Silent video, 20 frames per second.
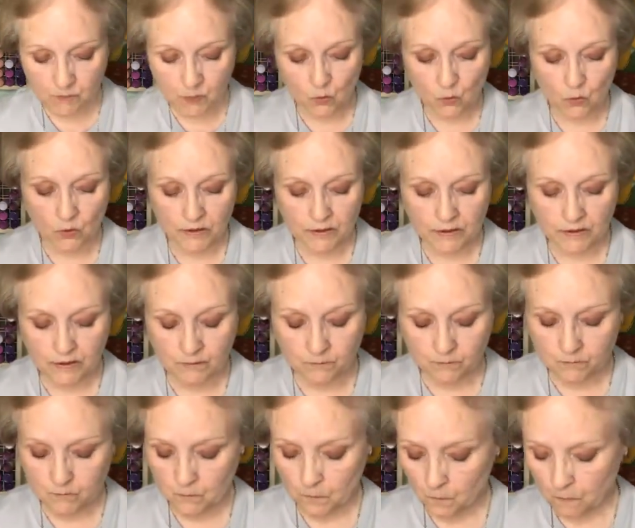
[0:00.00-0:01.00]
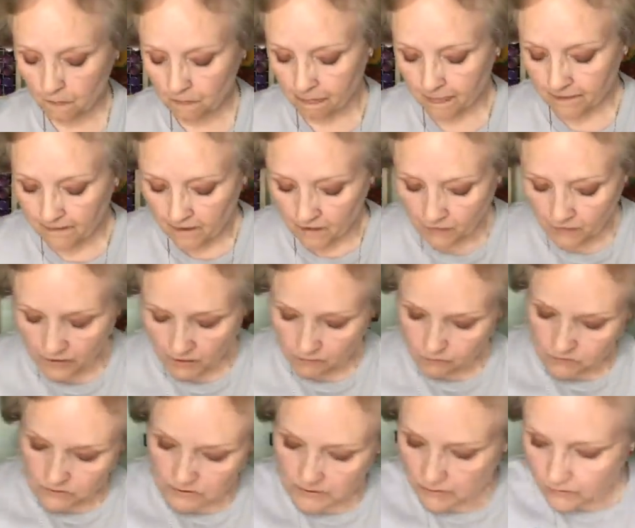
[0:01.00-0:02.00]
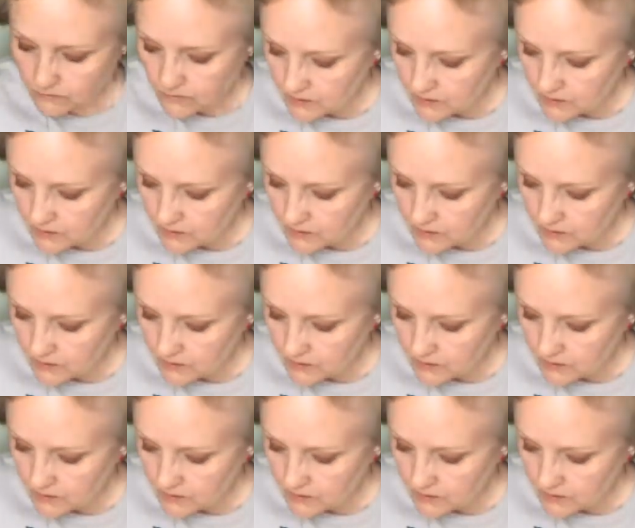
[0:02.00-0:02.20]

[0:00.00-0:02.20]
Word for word: pour it in. Okay, so